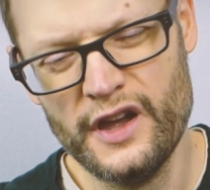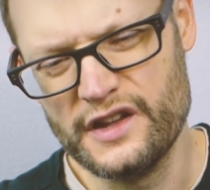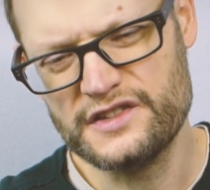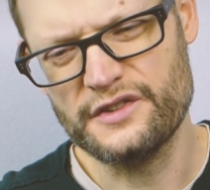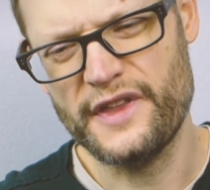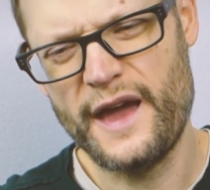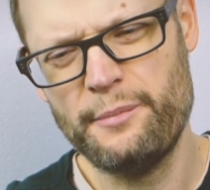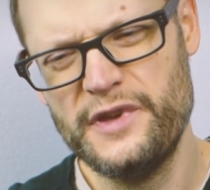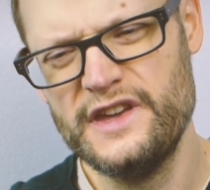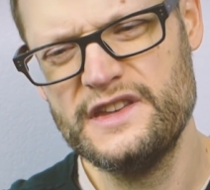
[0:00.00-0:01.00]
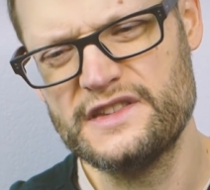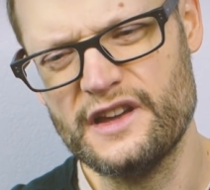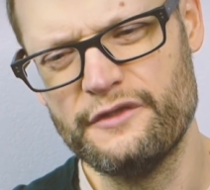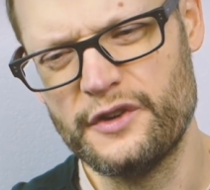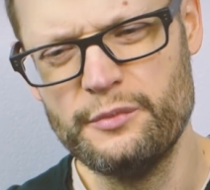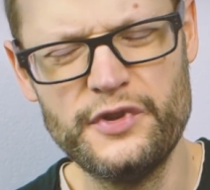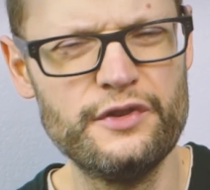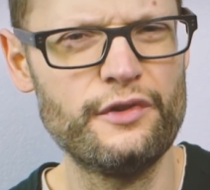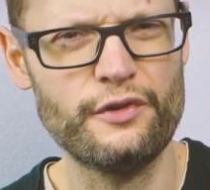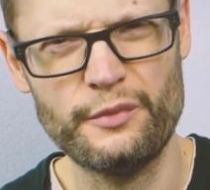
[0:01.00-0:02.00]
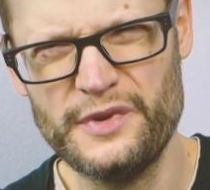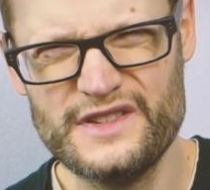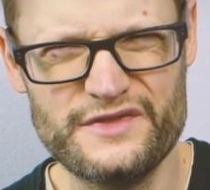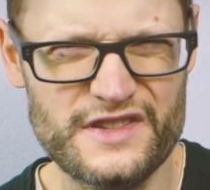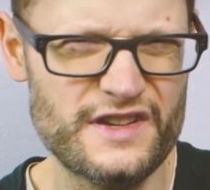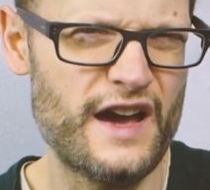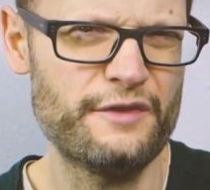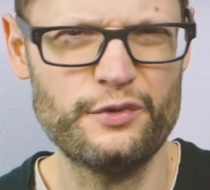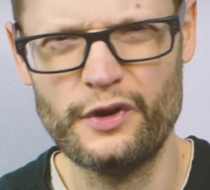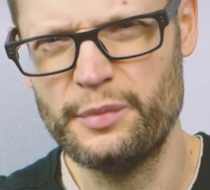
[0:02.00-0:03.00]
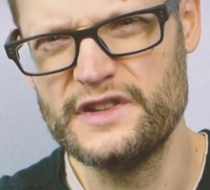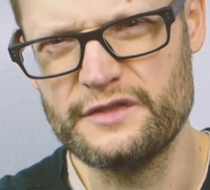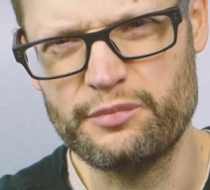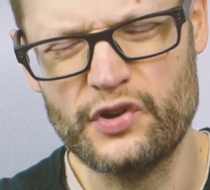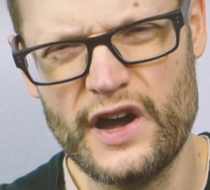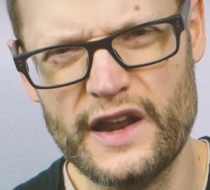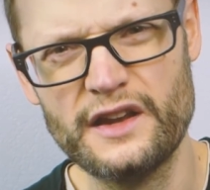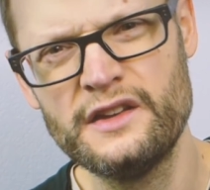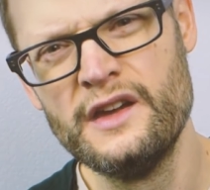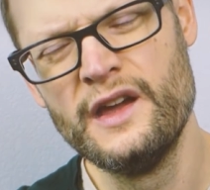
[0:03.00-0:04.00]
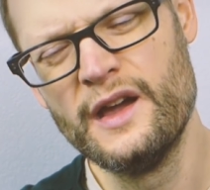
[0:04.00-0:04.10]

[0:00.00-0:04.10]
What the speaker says: And so that piece of computer or piece of software or piece of product